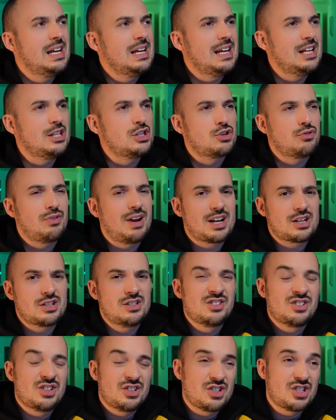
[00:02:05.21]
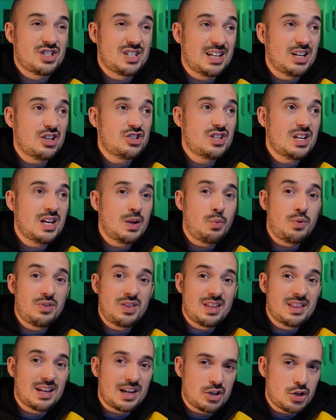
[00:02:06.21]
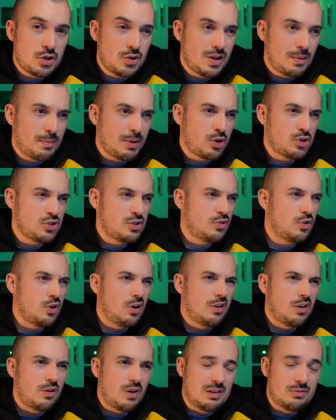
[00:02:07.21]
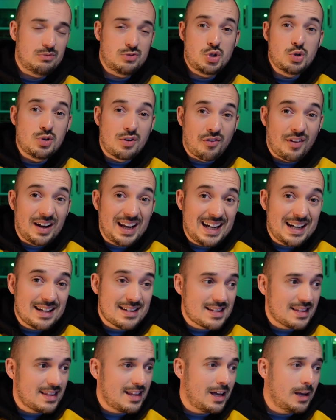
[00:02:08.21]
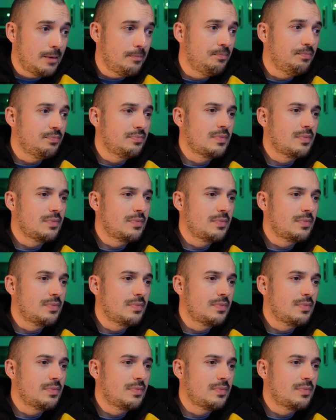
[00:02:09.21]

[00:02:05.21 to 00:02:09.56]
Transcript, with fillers: interactions and synergy within that unit because you've got two different leaders in there.